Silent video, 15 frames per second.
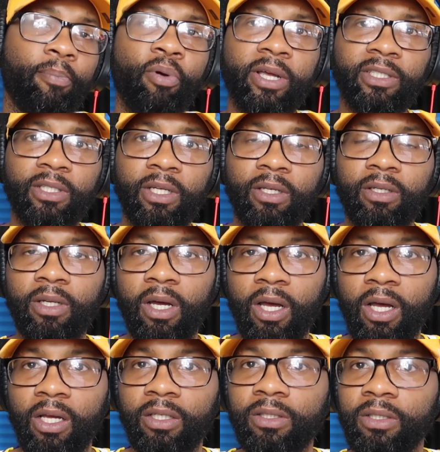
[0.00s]
president
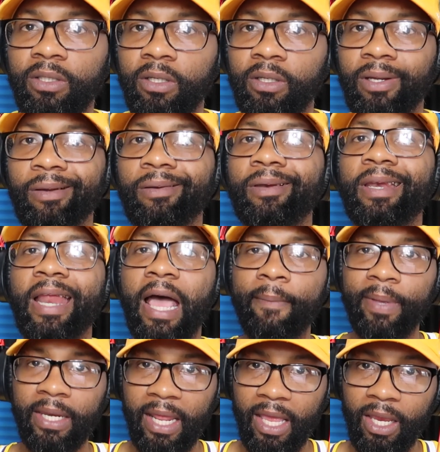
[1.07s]
does
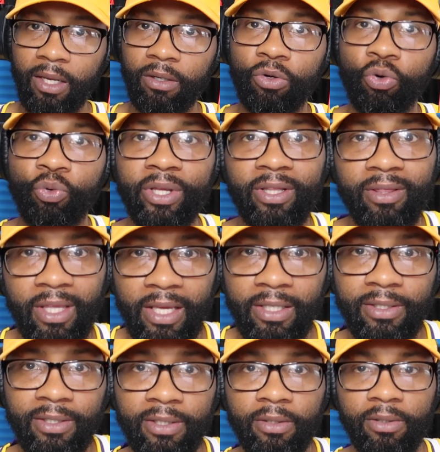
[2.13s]
nominate who he
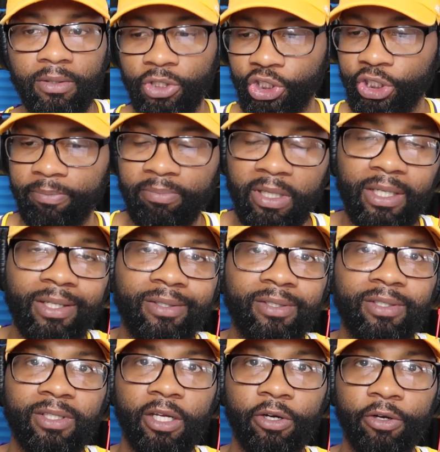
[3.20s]
thinks should be
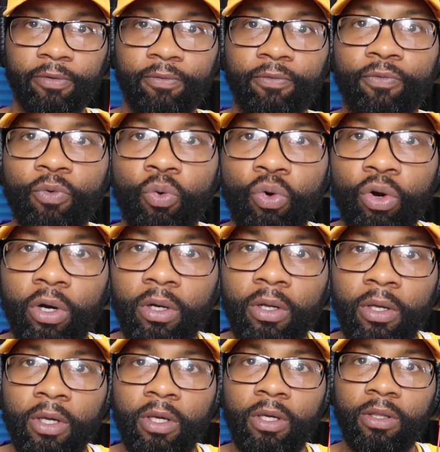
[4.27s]
considered for
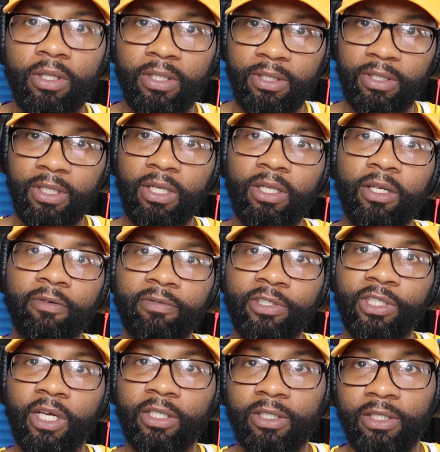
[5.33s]
the seat of
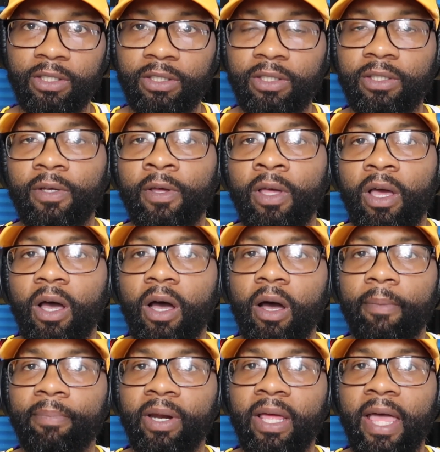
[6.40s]
justice,
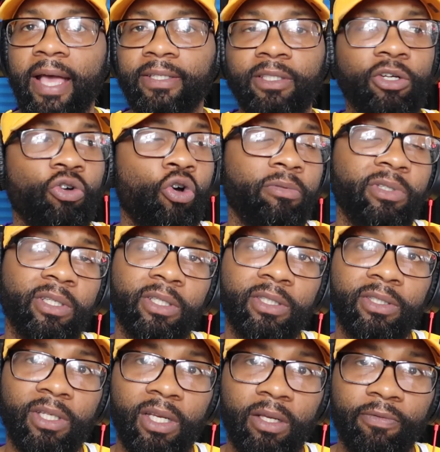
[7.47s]
but it has to go up to the
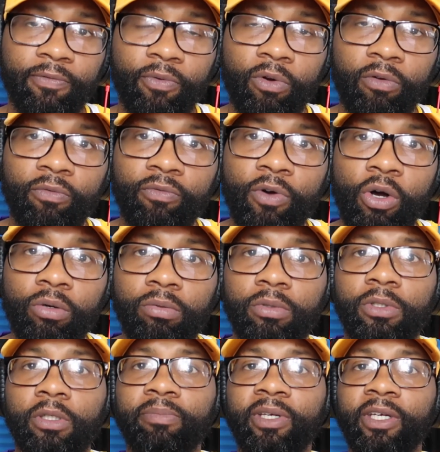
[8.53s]
Senate for a vote
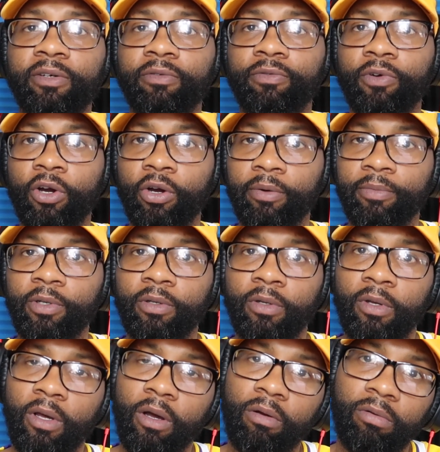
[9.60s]
to be confirmed.
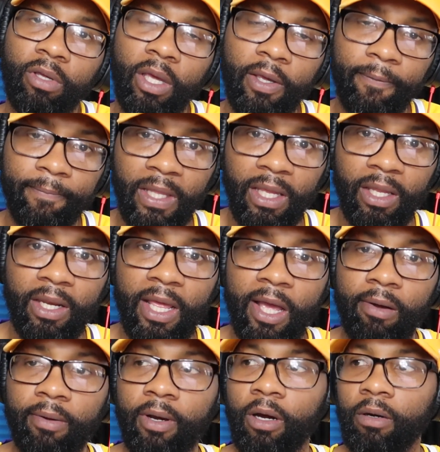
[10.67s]
Okay, and
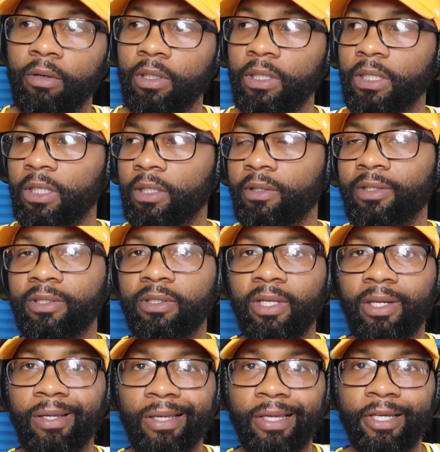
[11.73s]
now currently the
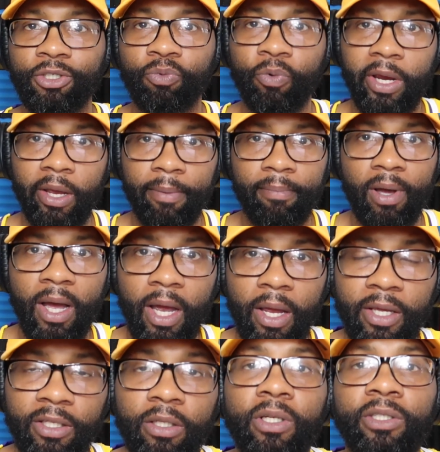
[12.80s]
Senate is ran by,
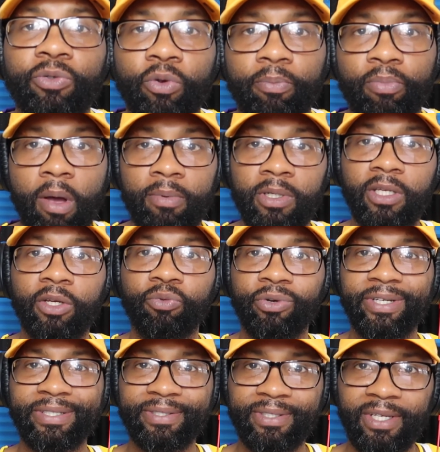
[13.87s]
it is a Republican
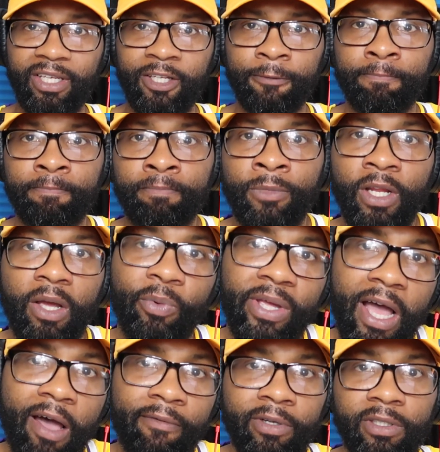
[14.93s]
ran Senate. We
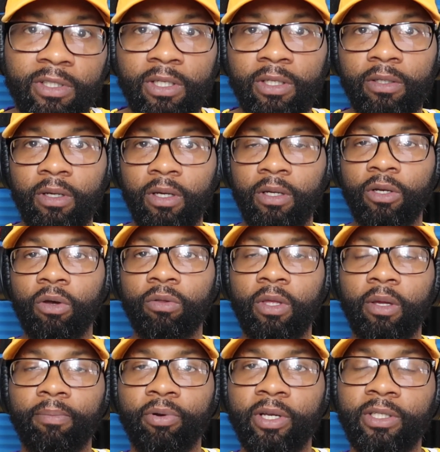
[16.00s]
obviously know
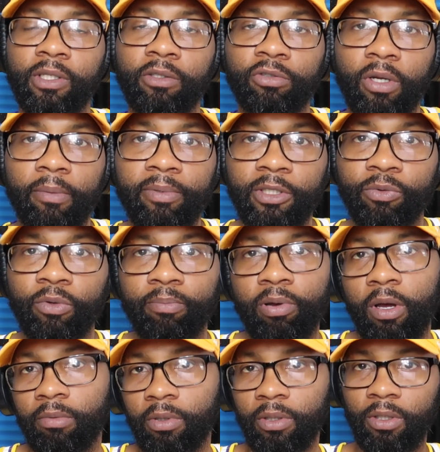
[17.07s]
that President Trump is a
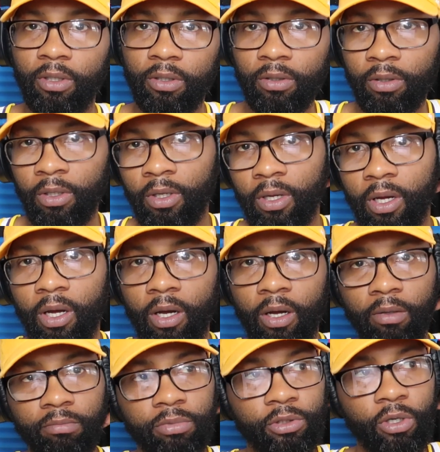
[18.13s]
Republican,
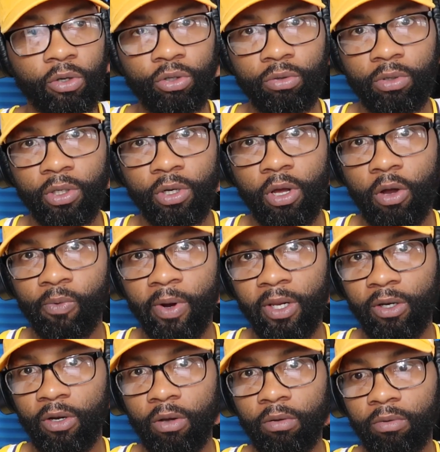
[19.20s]
so you can already
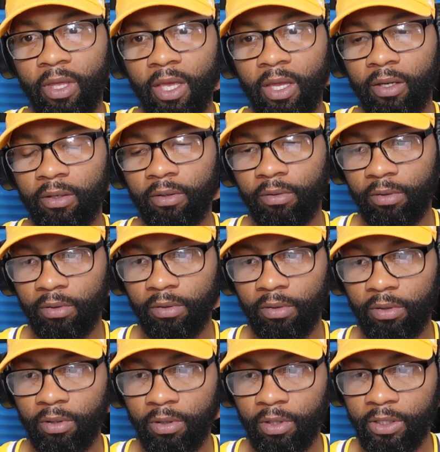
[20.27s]
know that
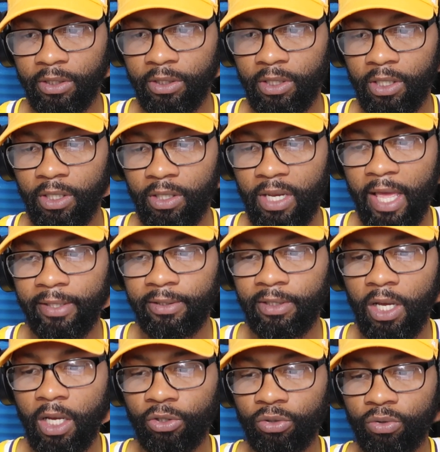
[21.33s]
the next
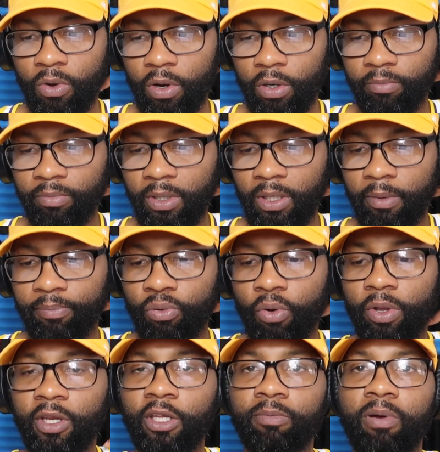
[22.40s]
judge who's going to be
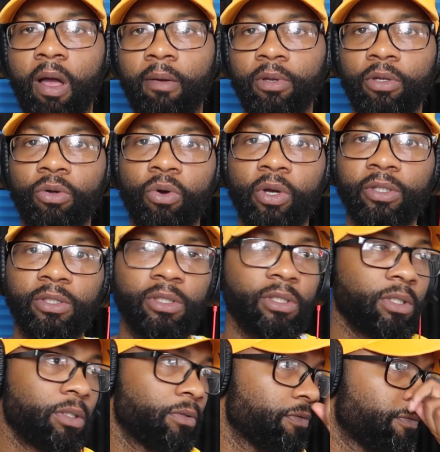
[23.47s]
appointed is probably going
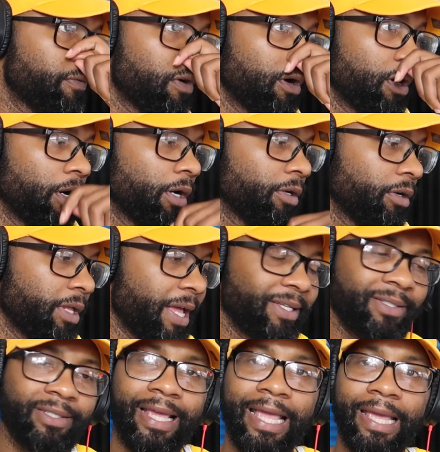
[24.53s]
to fall under that
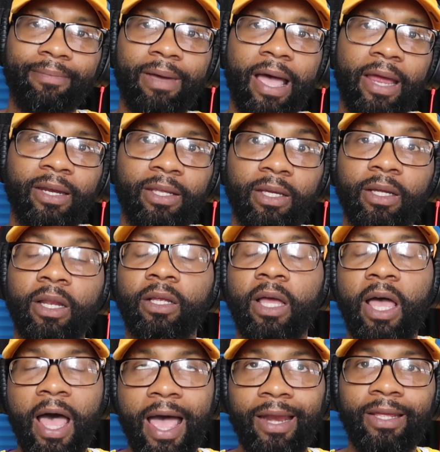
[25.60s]
same
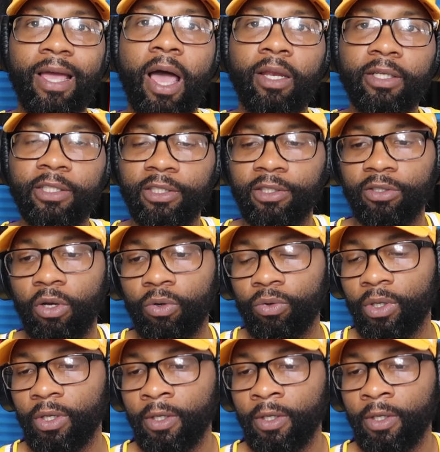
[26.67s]
ideology. So